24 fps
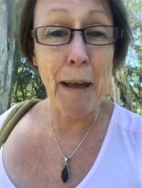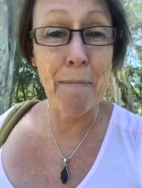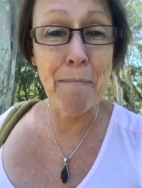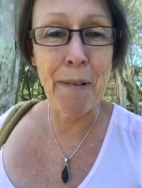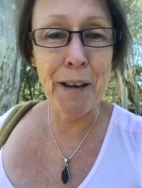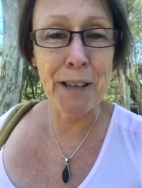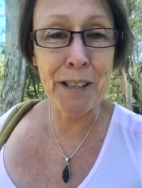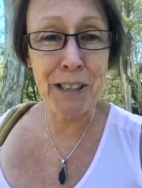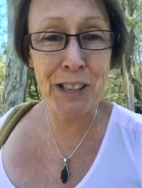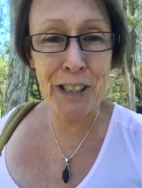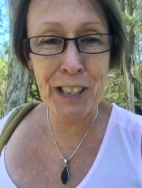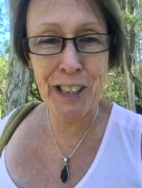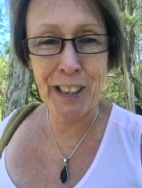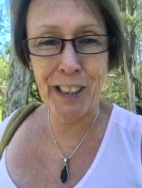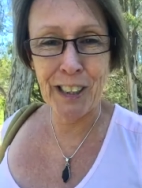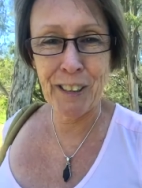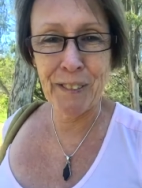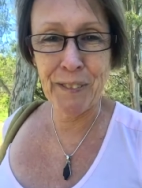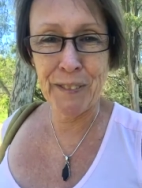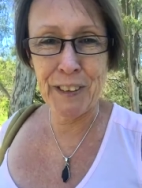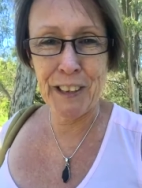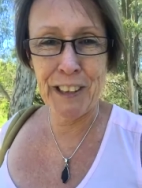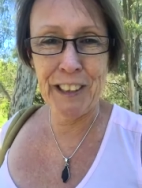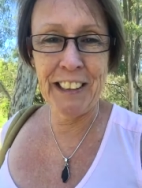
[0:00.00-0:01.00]
most
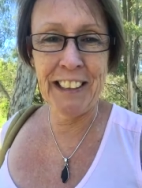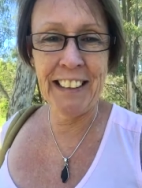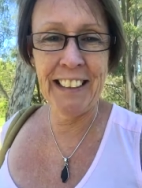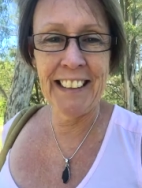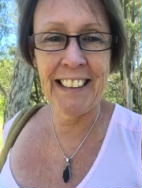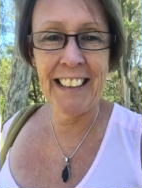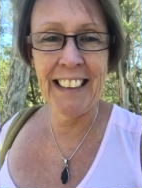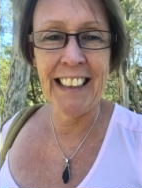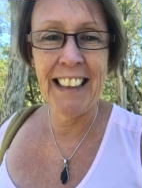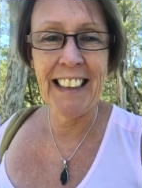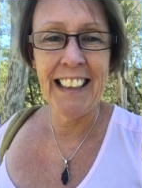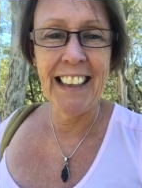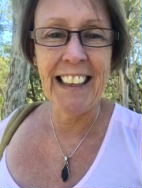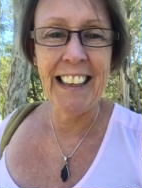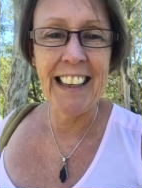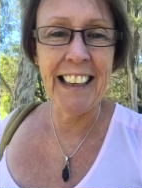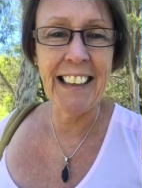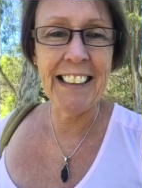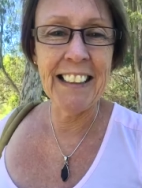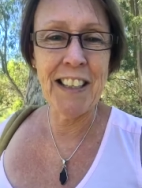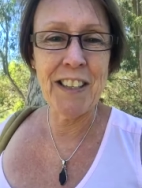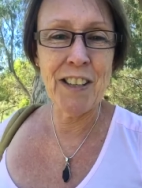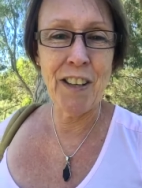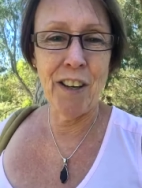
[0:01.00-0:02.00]
often,
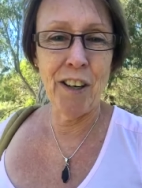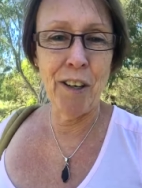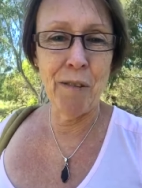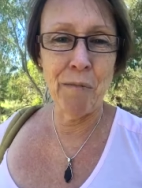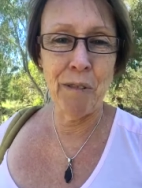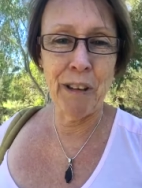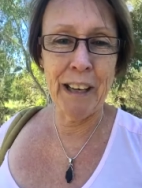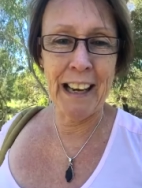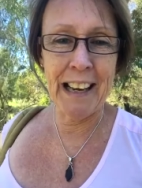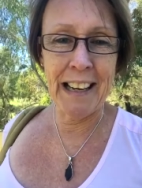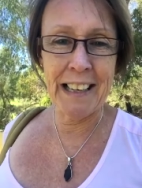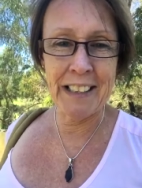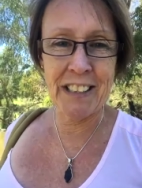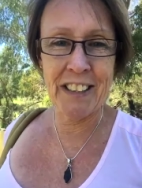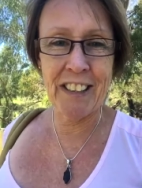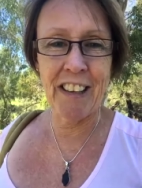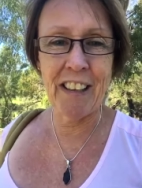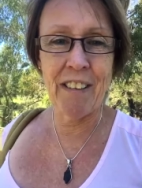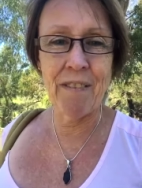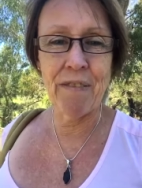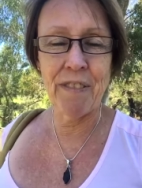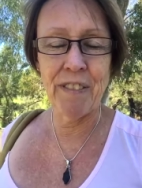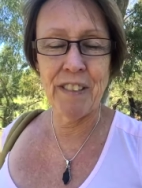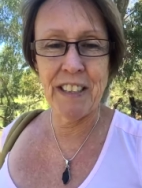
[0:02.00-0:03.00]
anytime we're
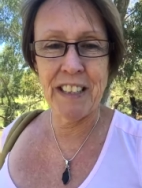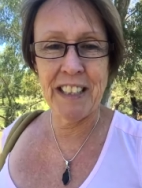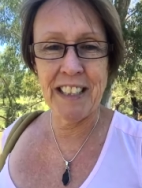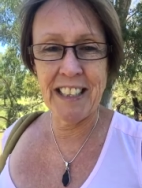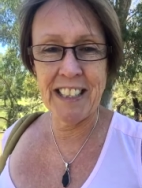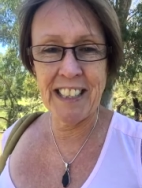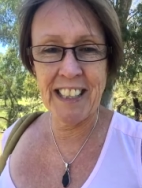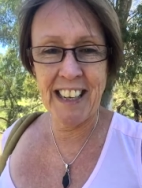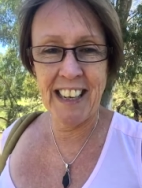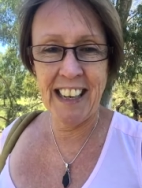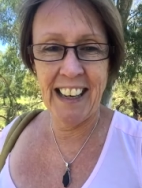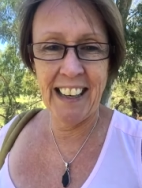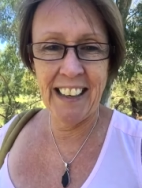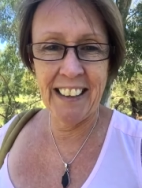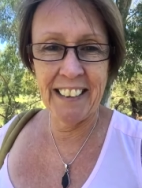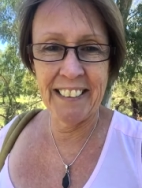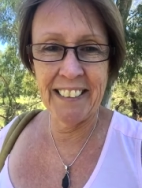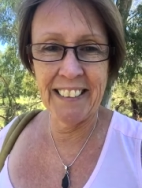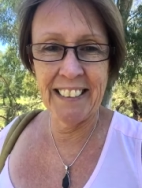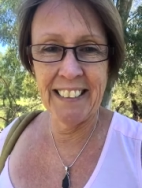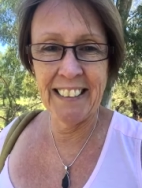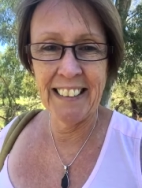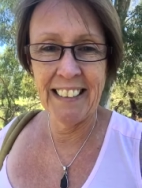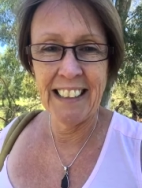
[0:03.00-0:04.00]
asking for a discount,
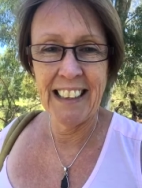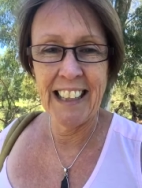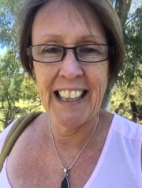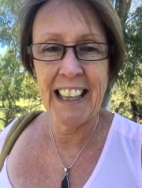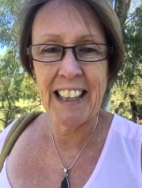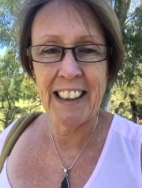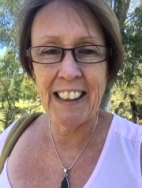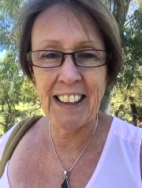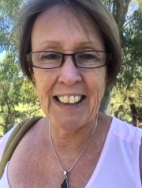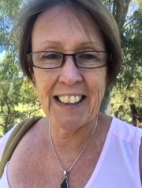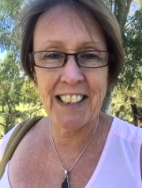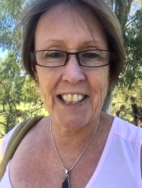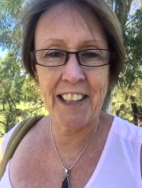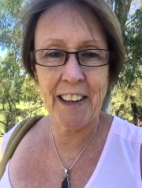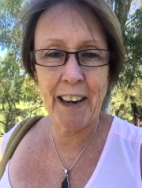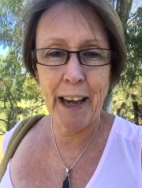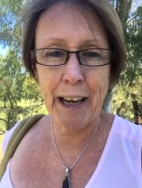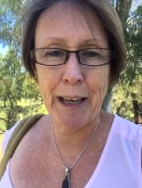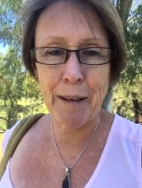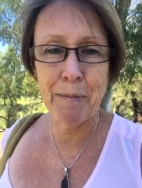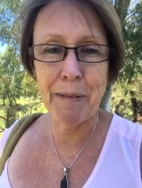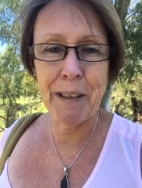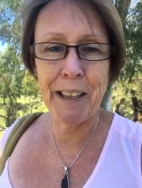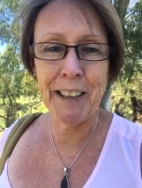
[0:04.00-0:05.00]
there's
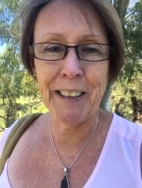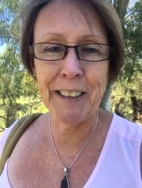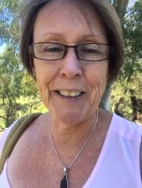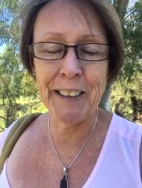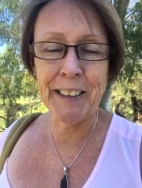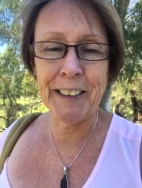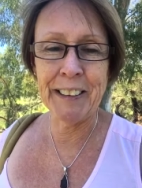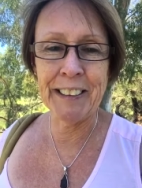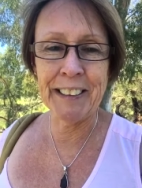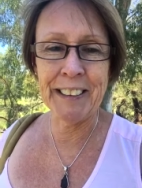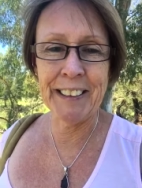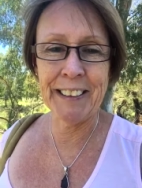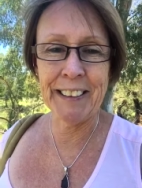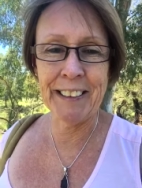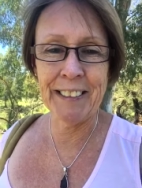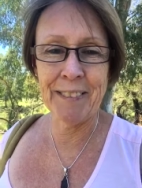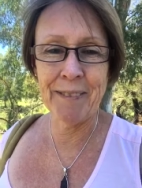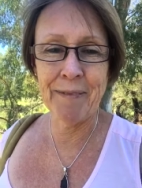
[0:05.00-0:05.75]
lack behind it.